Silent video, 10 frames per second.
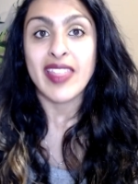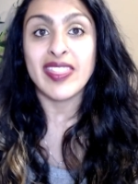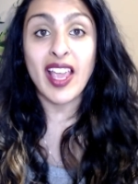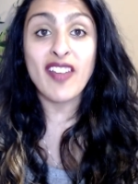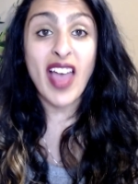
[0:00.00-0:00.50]

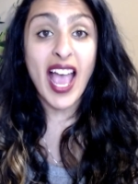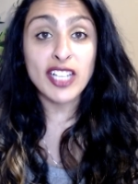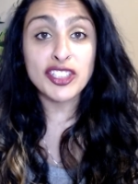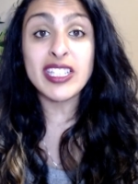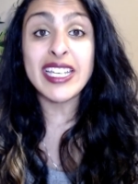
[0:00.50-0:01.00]
They have
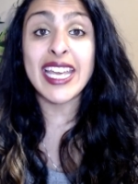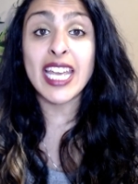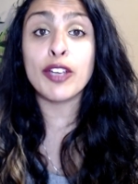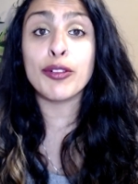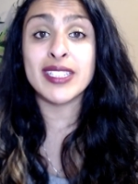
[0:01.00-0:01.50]
actually
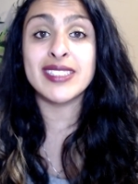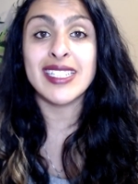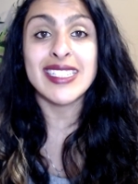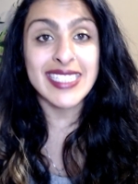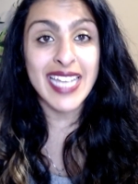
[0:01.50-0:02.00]
increased
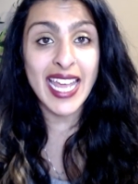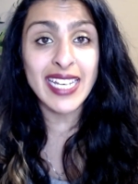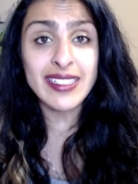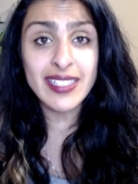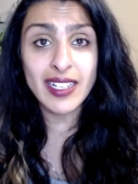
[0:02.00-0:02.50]

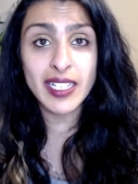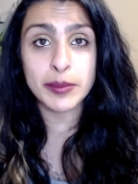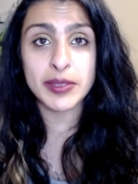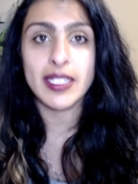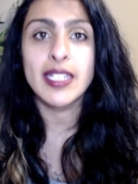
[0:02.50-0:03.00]
ten
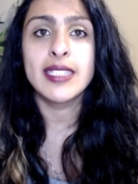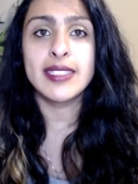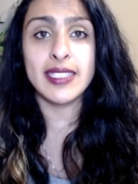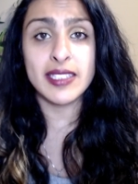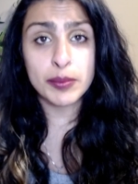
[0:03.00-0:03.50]
times
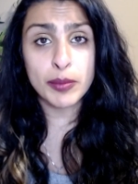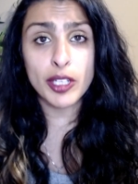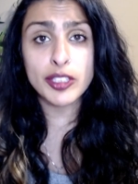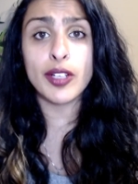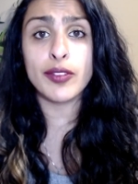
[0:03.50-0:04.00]
since
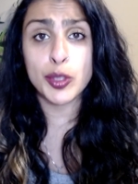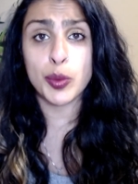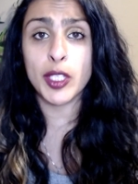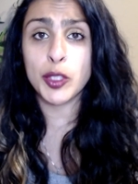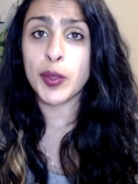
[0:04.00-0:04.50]
March of
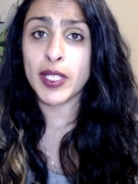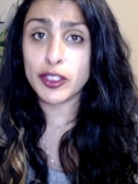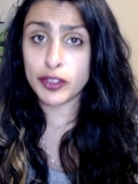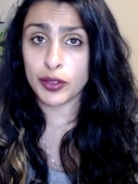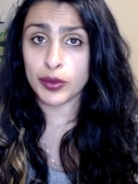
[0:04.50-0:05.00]
twenty
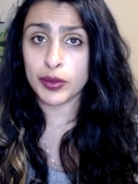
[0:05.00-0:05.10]
twenty-two.